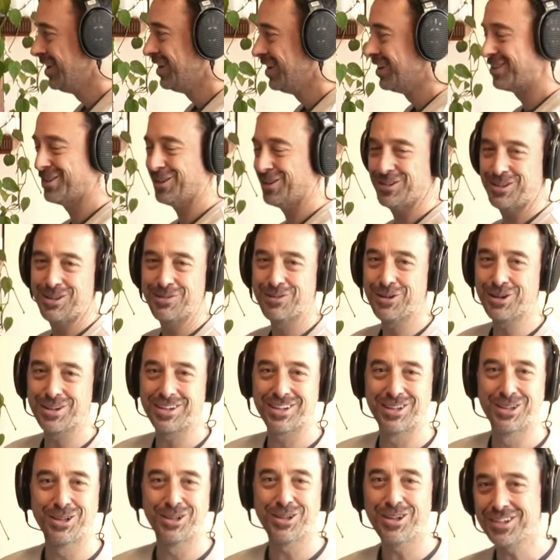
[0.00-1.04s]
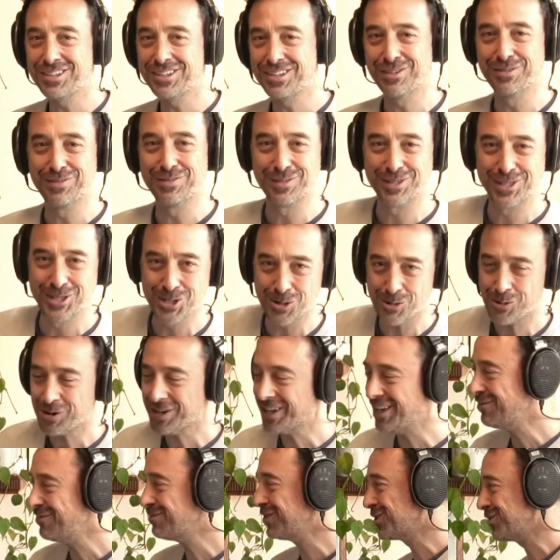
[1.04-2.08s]
So you've got lots of
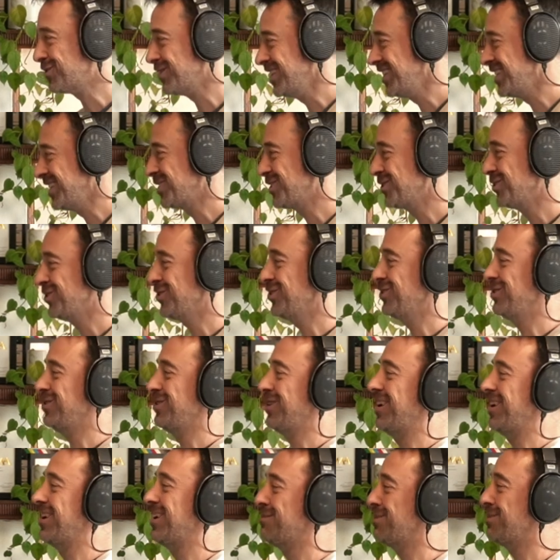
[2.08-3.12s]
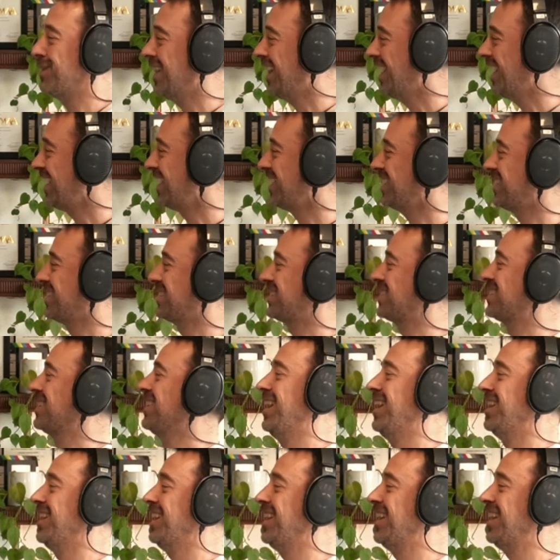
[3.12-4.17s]
talking between the two players,
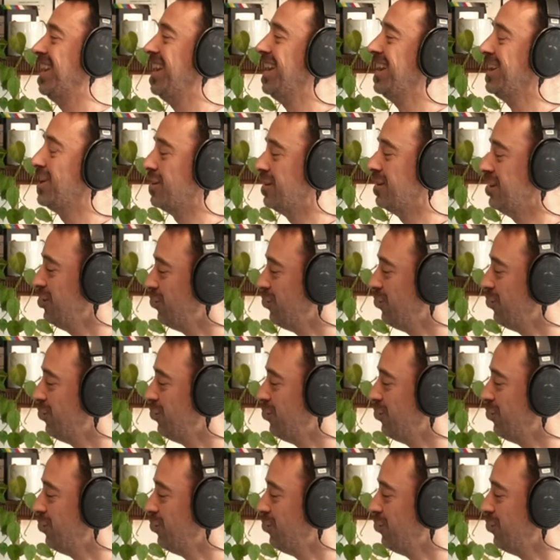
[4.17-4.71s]
and again,